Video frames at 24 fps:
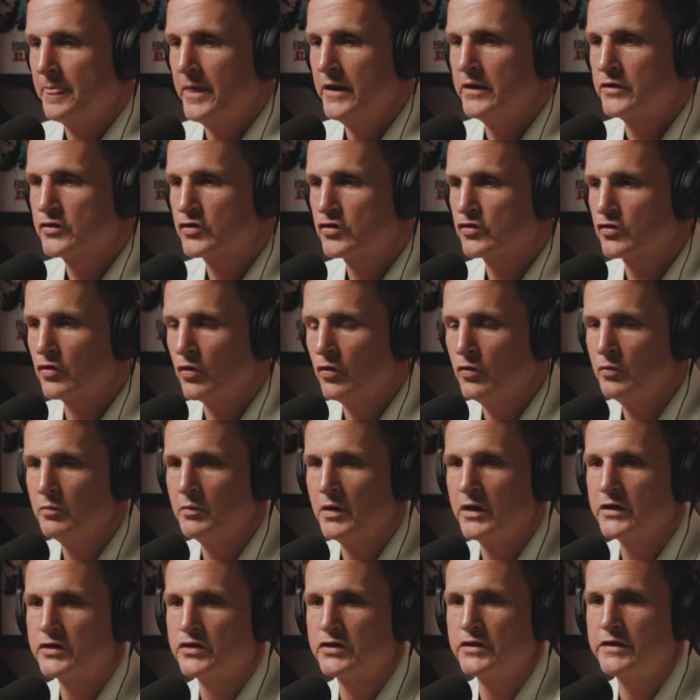is so
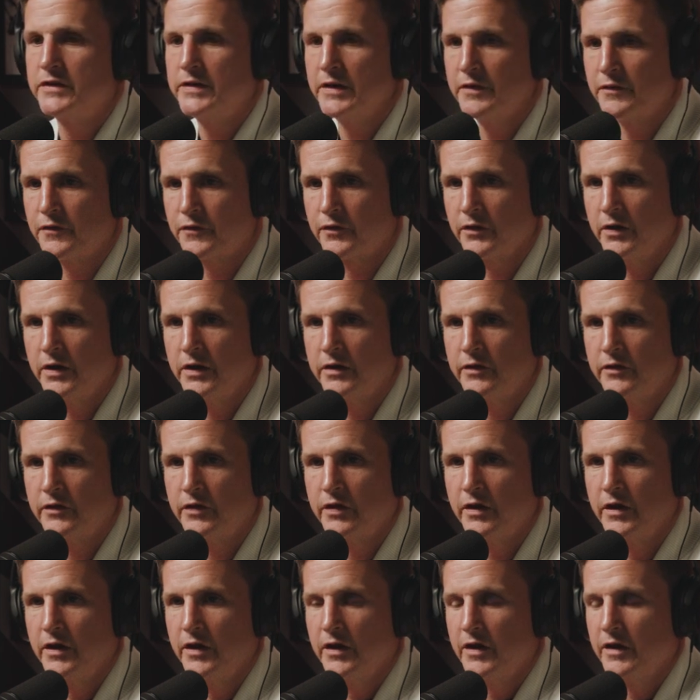much
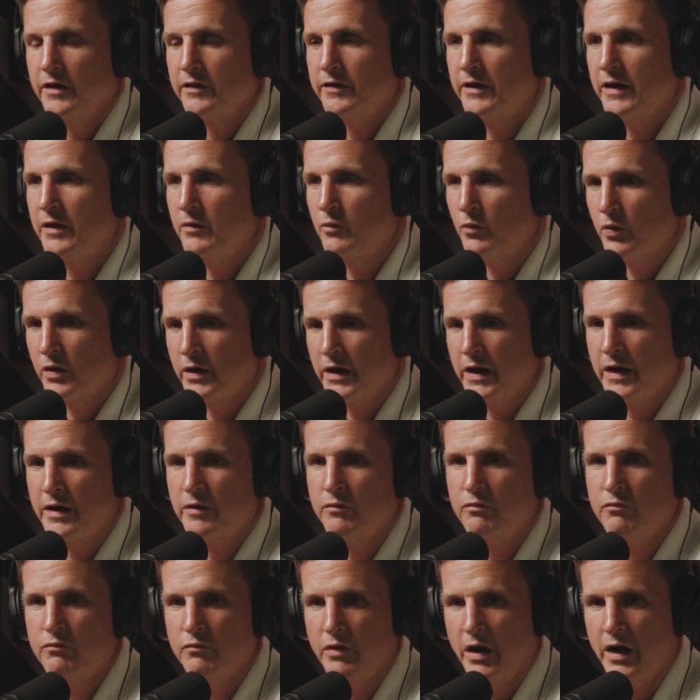different than when I